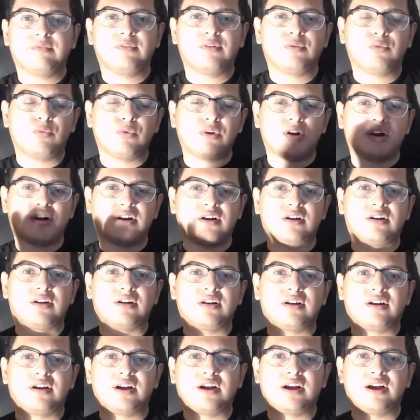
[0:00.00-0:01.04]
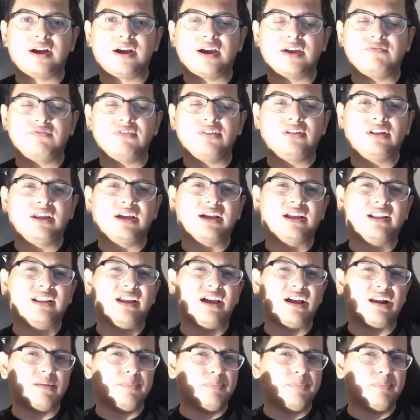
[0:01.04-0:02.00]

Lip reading: where I feel like a lot